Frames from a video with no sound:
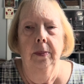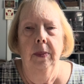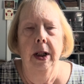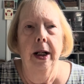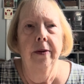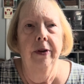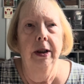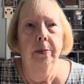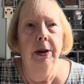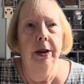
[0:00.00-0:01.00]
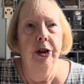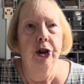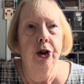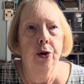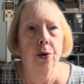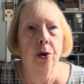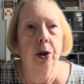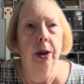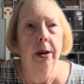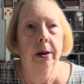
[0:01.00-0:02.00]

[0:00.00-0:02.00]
not available in the store.